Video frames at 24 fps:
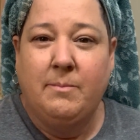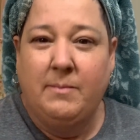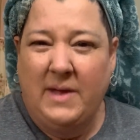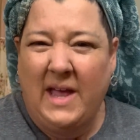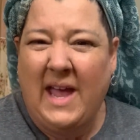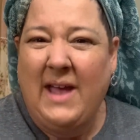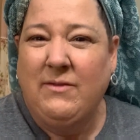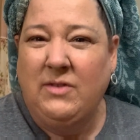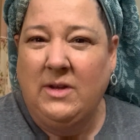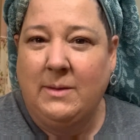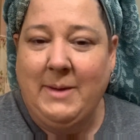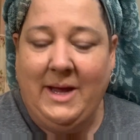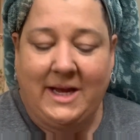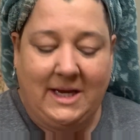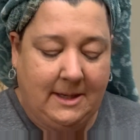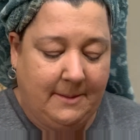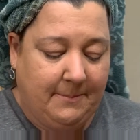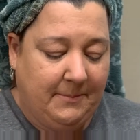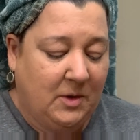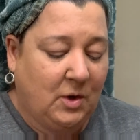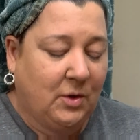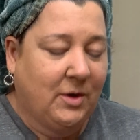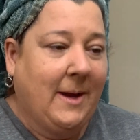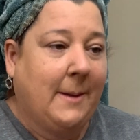heavy
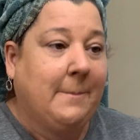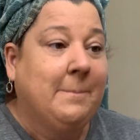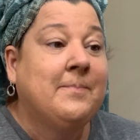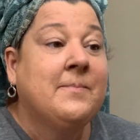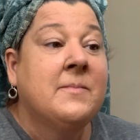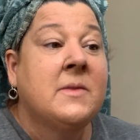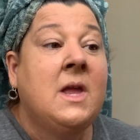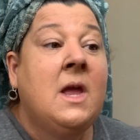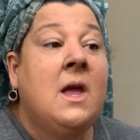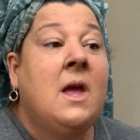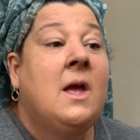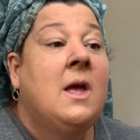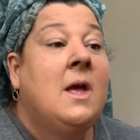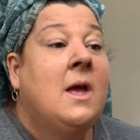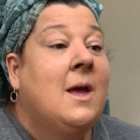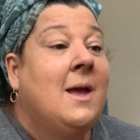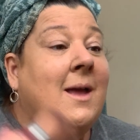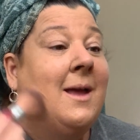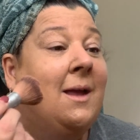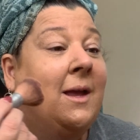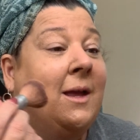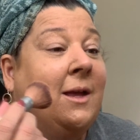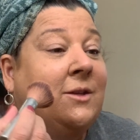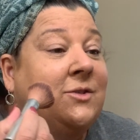makeup. Okay,
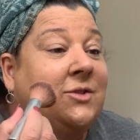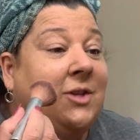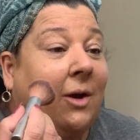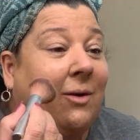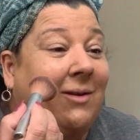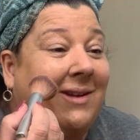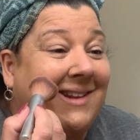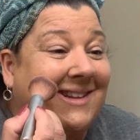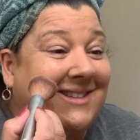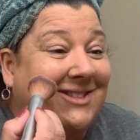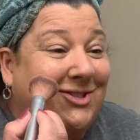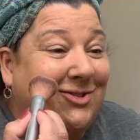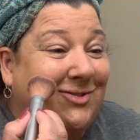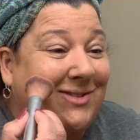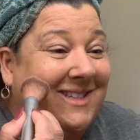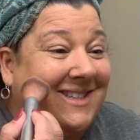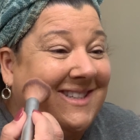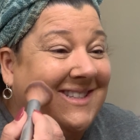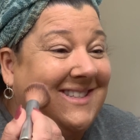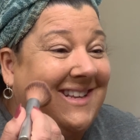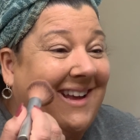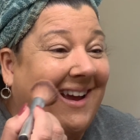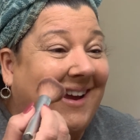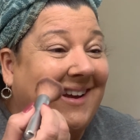so let's do
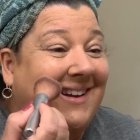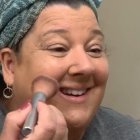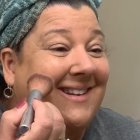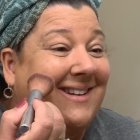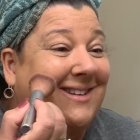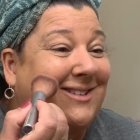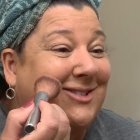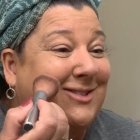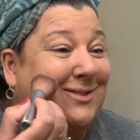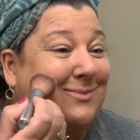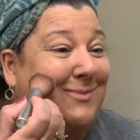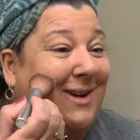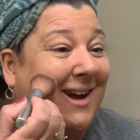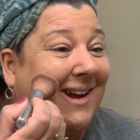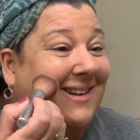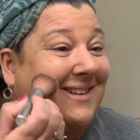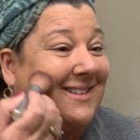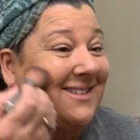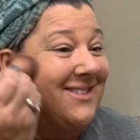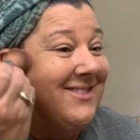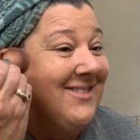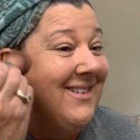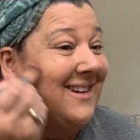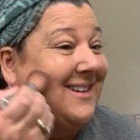this side, little
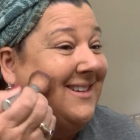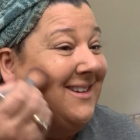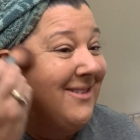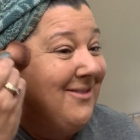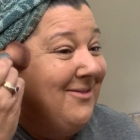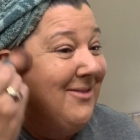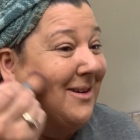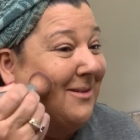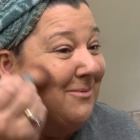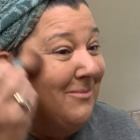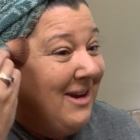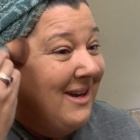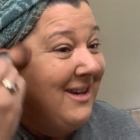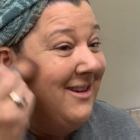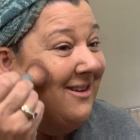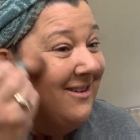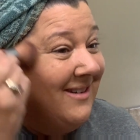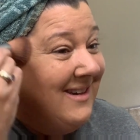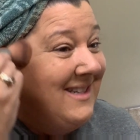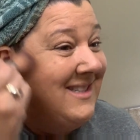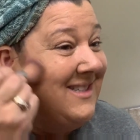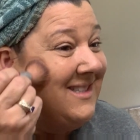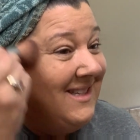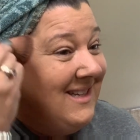smile, so I know where my
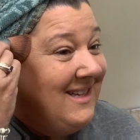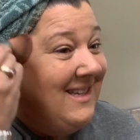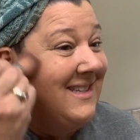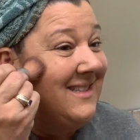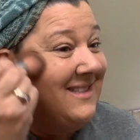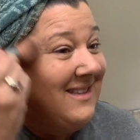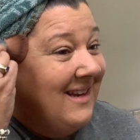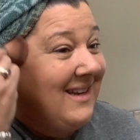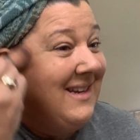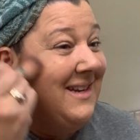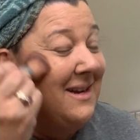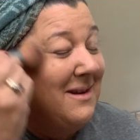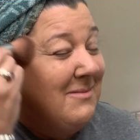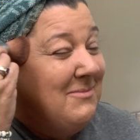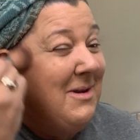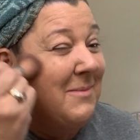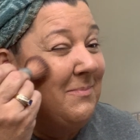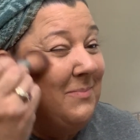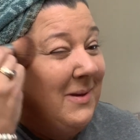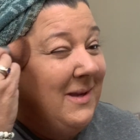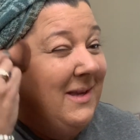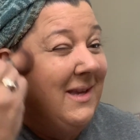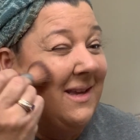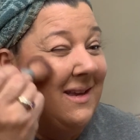crease is. I come
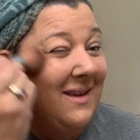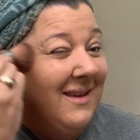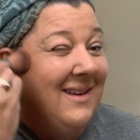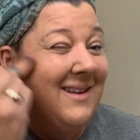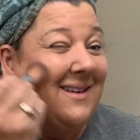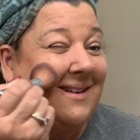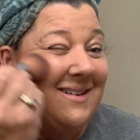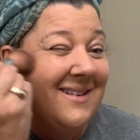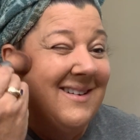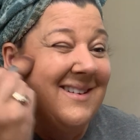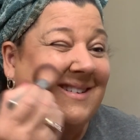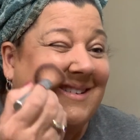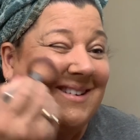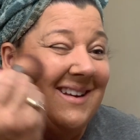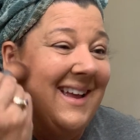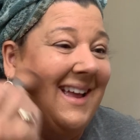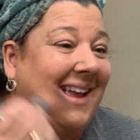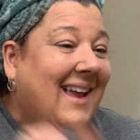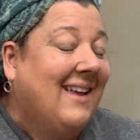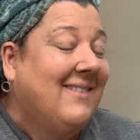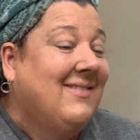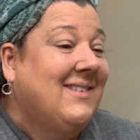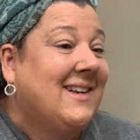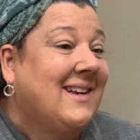up here,
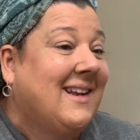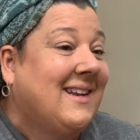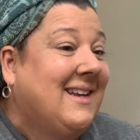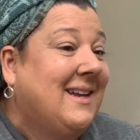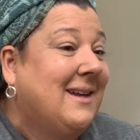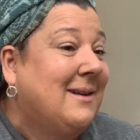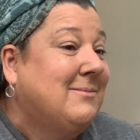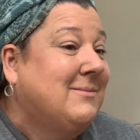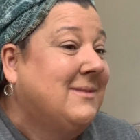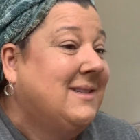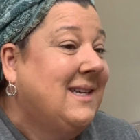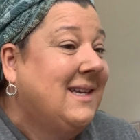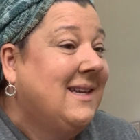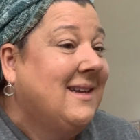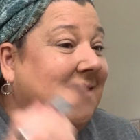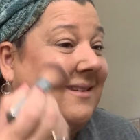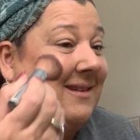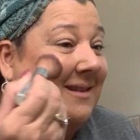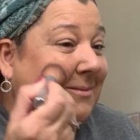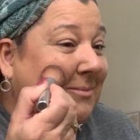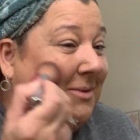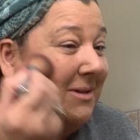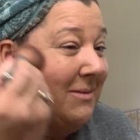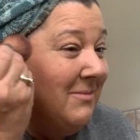and then I come down a
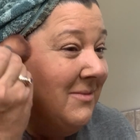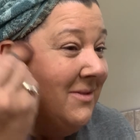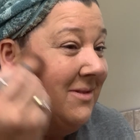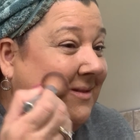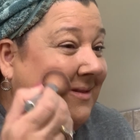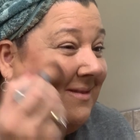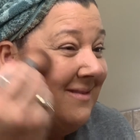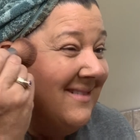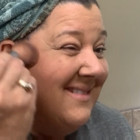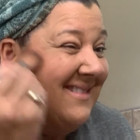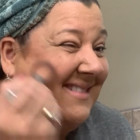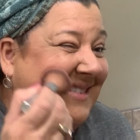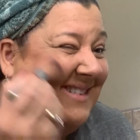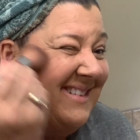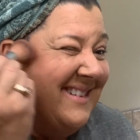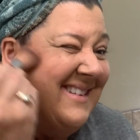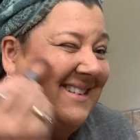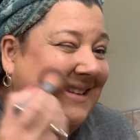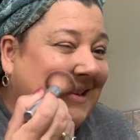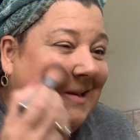little bit more.